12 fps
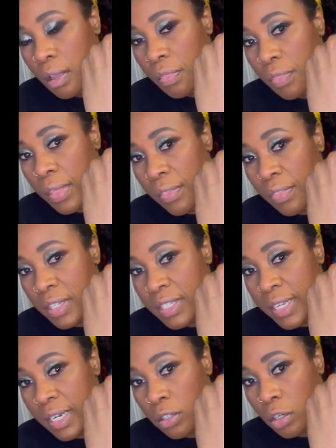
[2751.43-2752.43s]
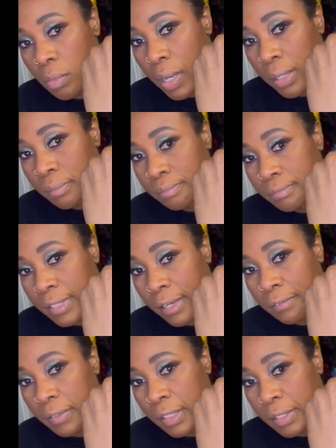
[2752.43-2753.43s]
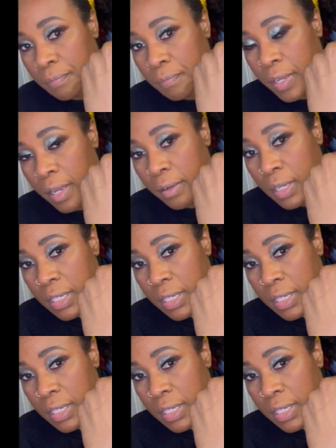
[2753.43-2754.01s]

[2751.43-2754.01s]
than the Saint Hermain. Definitely, yeah.